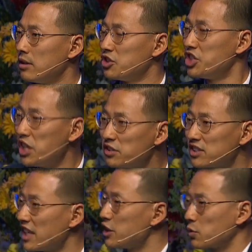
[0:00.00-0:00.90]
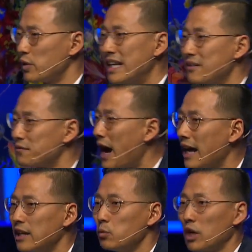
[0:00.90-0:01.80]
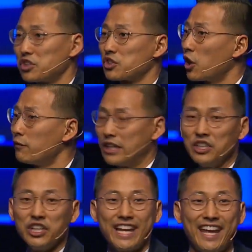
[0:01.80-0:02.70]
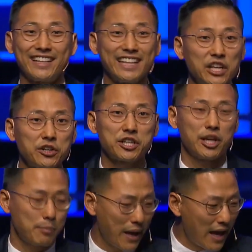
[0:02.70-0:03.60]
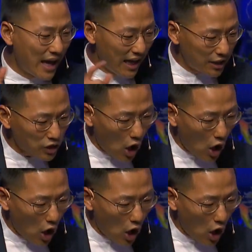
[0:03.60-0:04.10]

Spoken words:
Jesus is redefining what servanthood and leadership is